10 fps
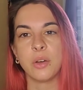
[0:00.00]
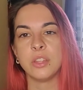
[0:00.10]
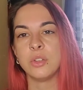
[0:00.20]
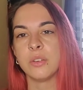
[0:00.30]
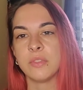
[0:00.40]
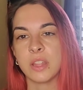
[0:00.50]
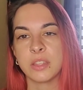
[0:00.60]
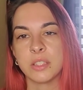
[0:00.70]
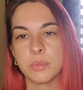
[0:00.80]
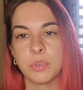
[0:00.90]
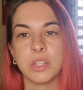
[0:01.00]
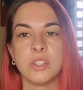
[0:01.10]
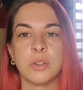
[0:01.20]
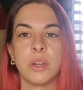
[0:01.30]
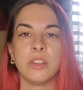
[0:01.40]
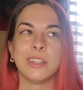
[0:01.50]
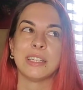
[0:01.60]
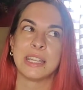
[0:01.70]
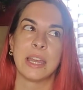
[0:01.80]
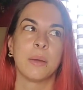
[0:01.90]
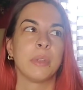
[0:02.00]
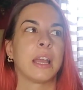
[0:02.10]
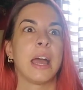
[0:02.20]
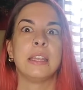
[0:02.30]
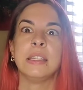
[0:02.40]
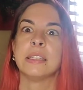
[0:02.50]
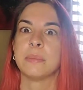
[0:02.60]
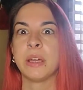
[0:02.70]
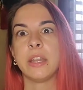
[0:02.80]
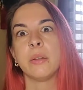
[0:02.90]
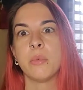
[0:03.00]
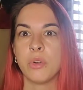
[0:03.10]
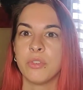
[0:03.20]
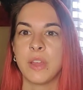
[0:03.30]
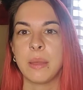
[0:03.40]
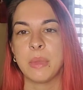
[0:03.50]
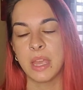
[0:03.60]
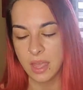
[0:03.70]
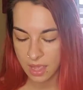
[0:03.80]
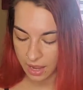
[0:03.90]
and then you have nothing to put into it, and you're like, damn, like I need somebody to motivate me.